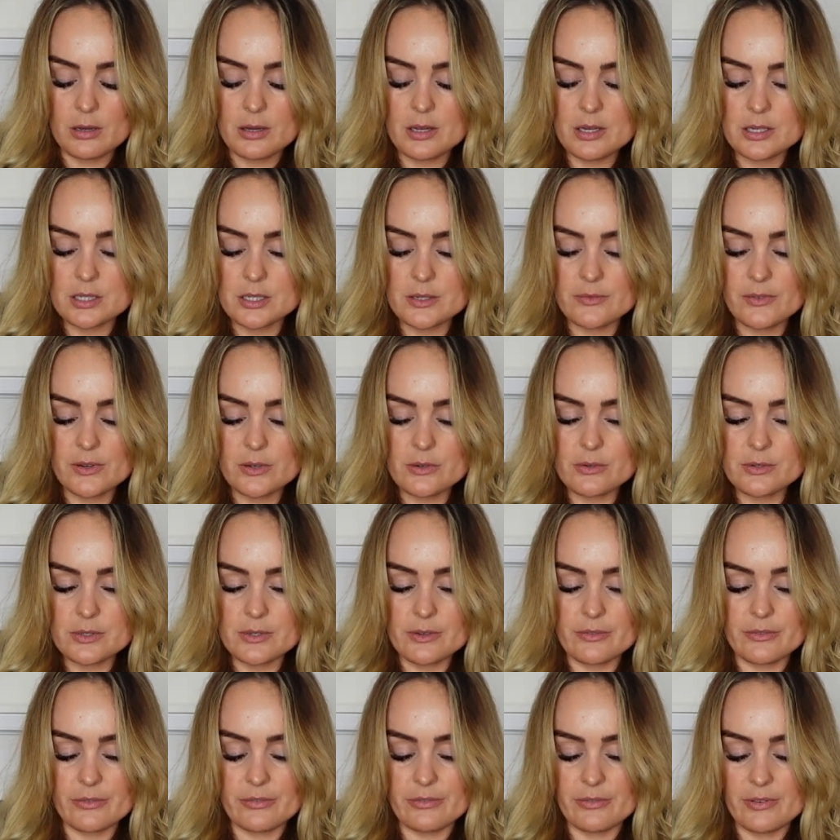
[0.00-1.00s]
this feels
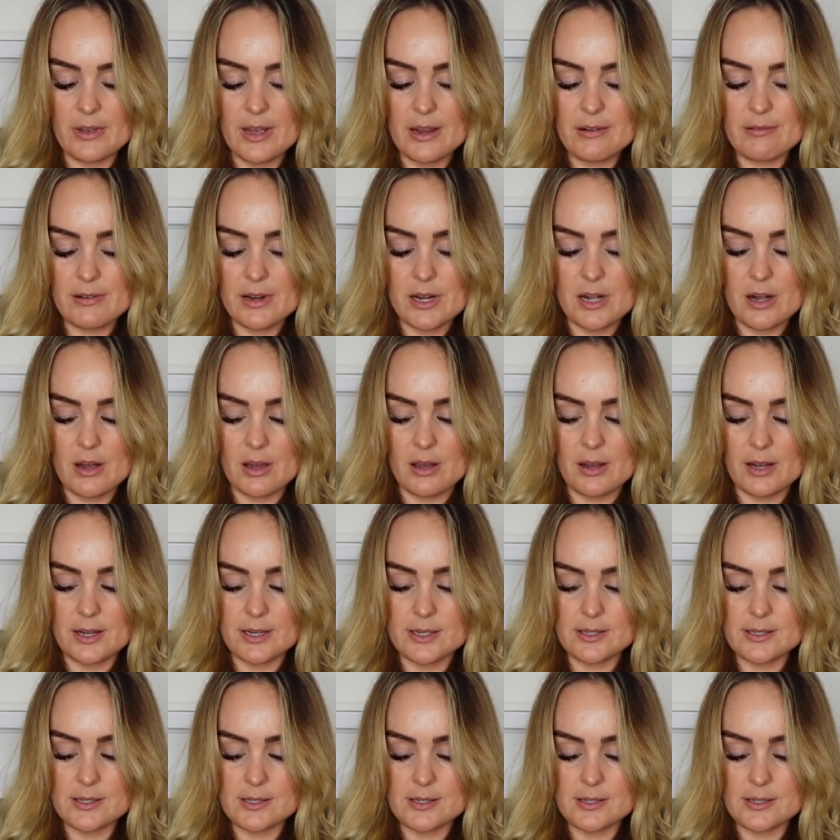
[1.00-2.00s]
very
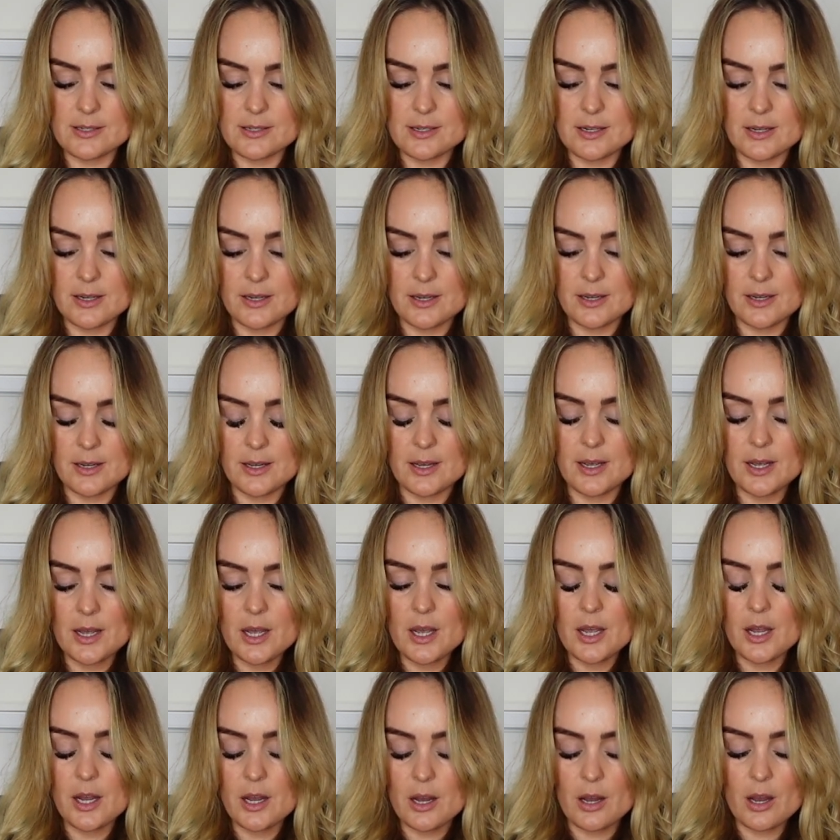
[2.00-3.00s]
nice.
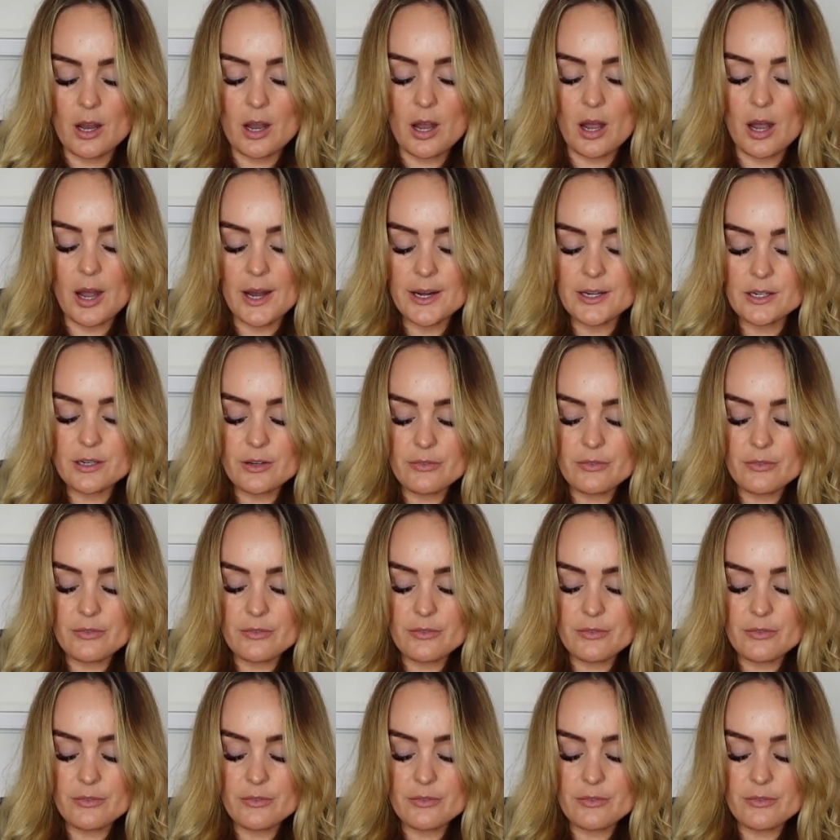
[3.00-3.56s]
Kind